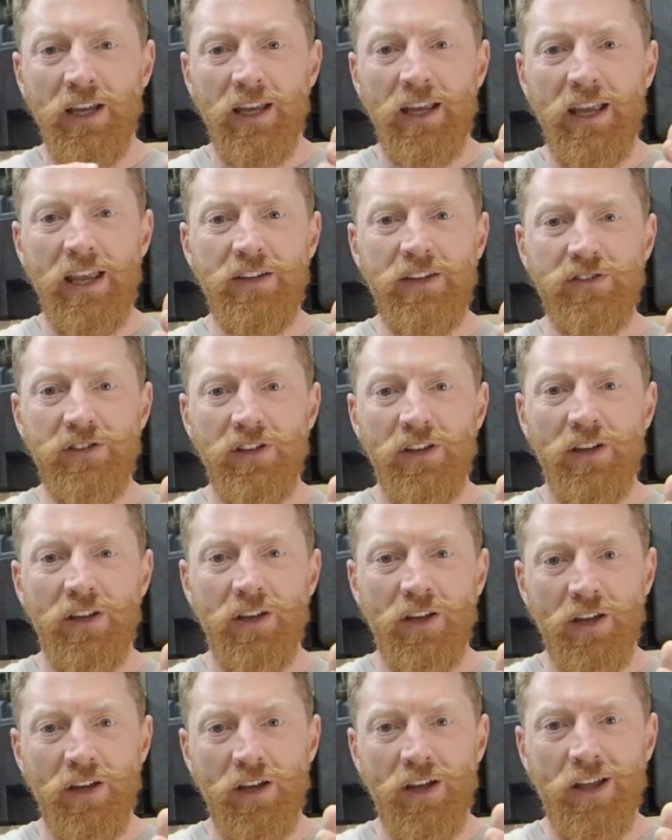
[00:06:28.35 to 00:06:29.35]
is
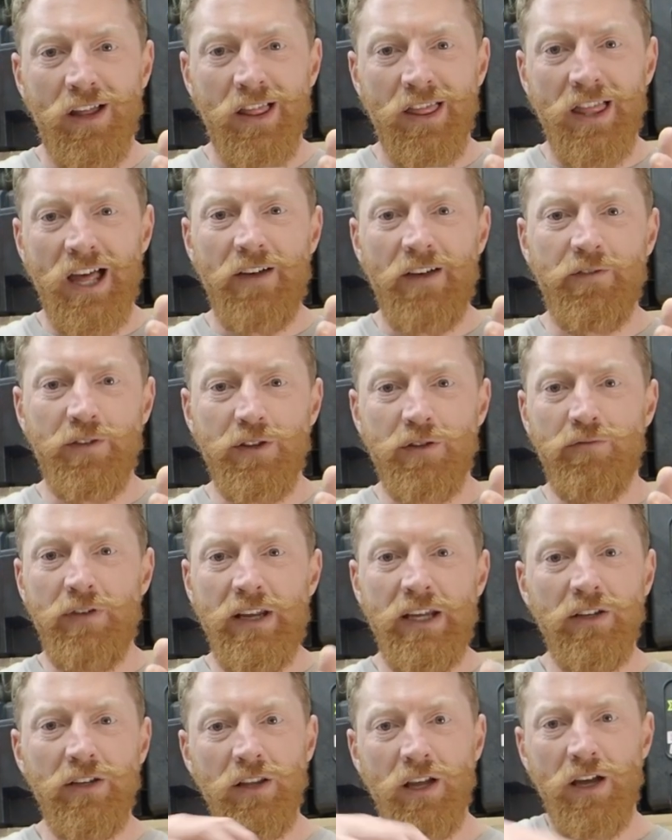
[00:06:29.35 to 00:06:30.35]
that for the
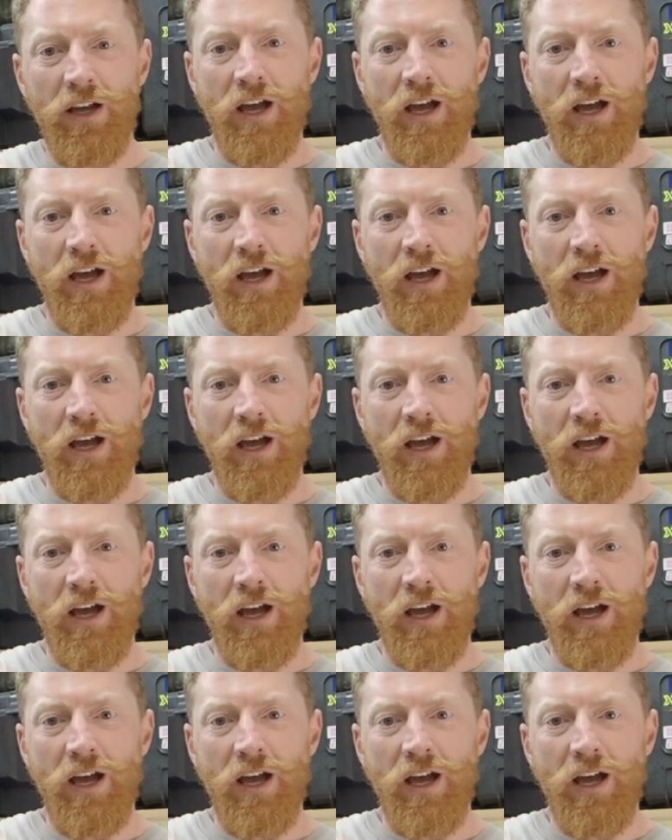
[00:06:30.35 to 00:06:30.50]
reel